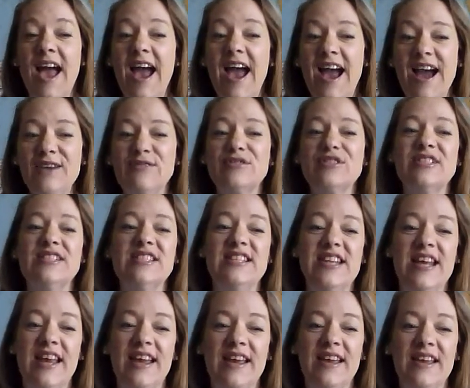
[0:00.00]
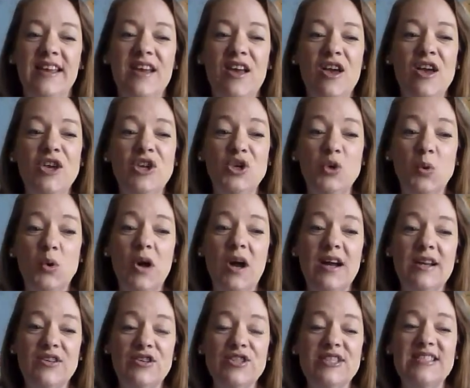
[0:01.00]
After today, you will
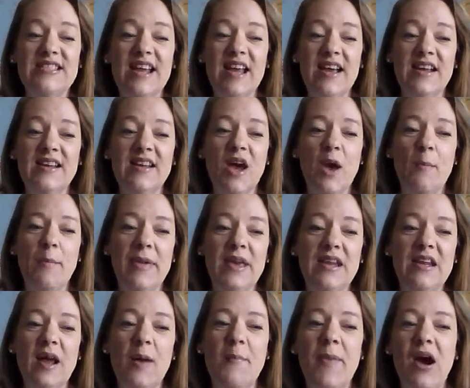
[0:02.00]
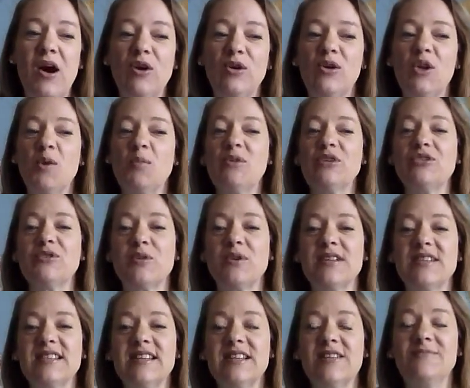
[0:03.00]
understand a bit about global
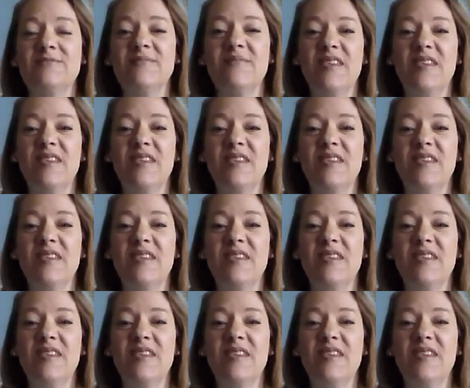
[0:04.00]
sourcing,